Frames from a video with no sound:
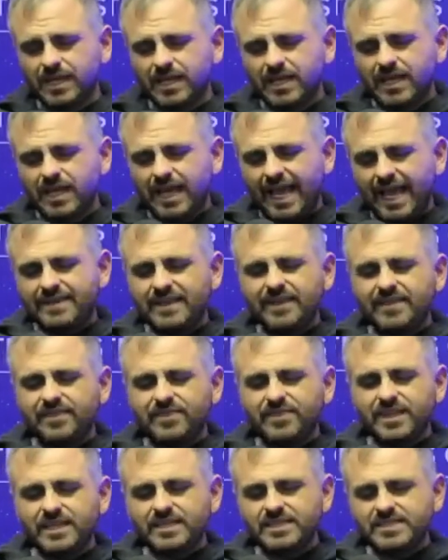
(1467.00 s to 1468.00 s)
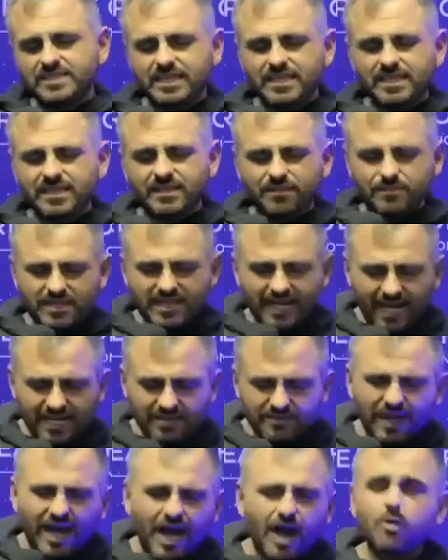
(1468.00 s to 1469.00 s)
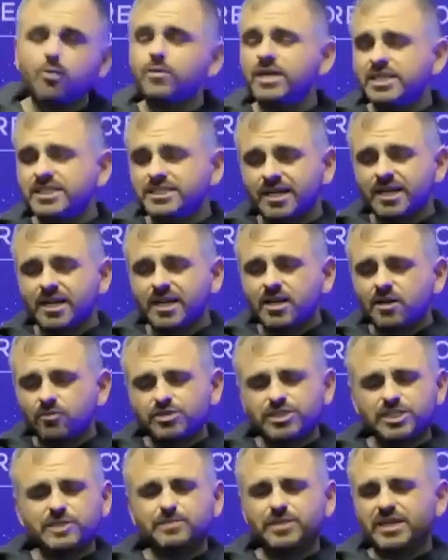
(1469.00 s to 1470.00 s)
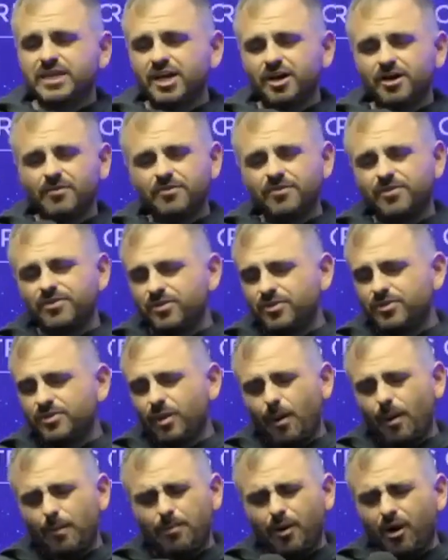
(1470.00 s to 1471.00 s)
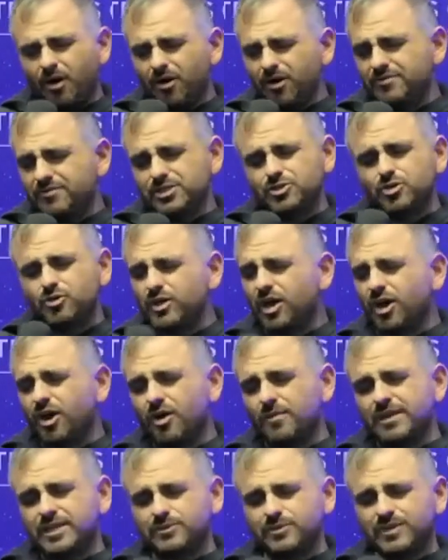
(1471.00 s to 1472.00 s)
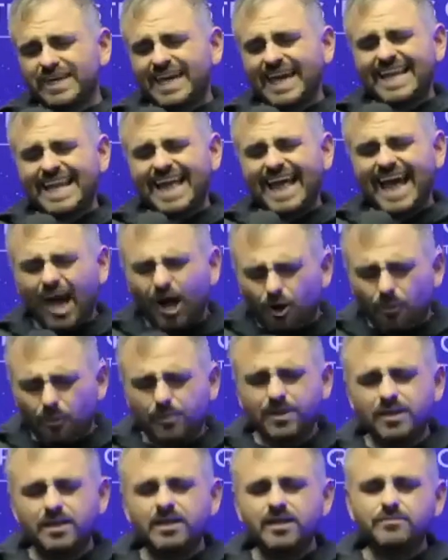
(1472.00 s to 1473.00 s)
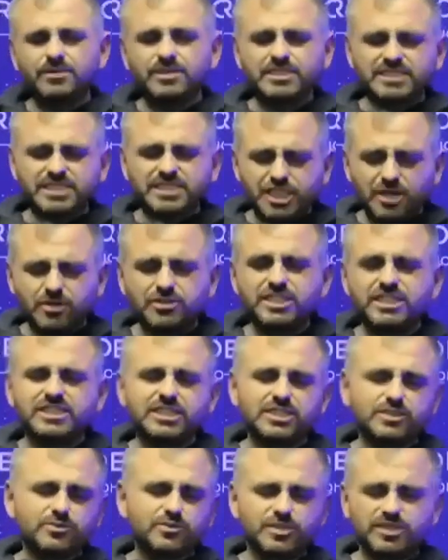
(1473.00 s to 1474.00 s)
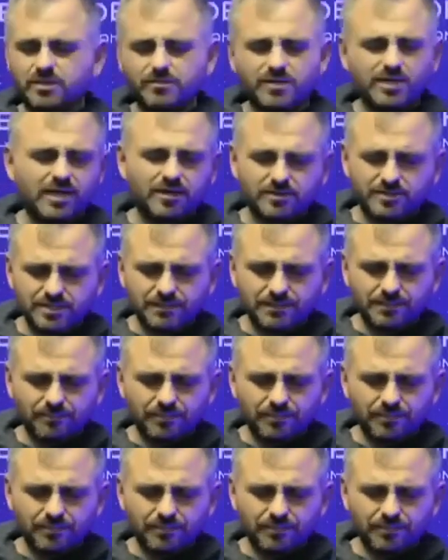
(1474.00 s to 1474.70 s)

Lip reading: And that this kind of outreach would just become a part of just who we are, because we can't help but share Jesus with someone else.